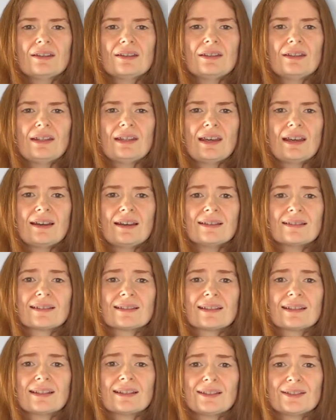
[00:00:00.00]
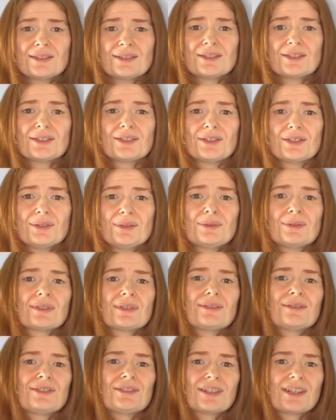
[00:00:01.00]
The Art Institute
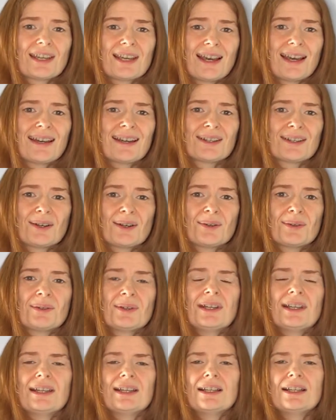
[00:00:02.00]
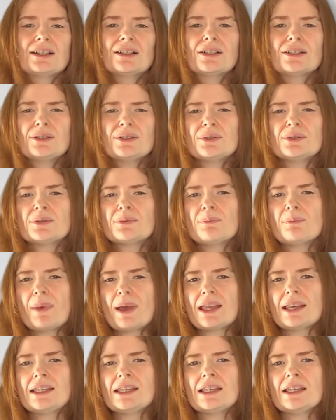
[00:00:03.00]
of Chicago includes
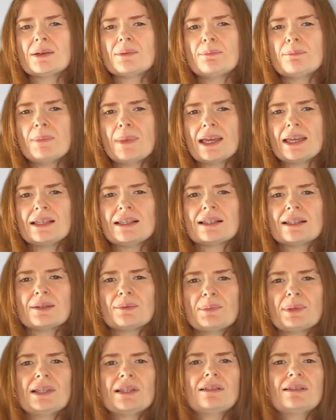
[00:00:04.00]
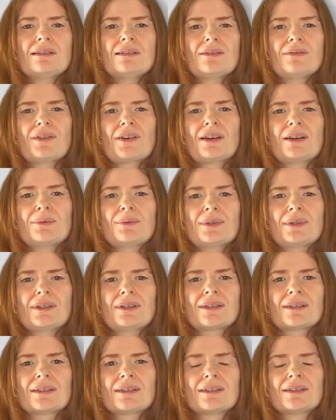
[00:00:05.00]
many amazing pieces of
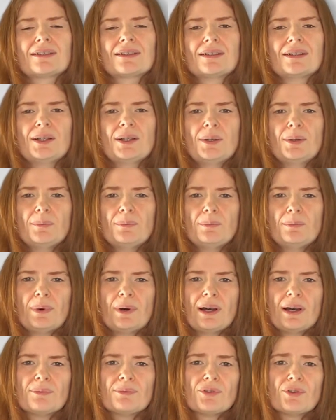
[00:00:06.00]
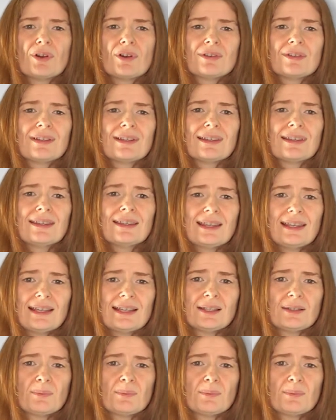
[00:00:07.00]
artwork, but I'm drawn to this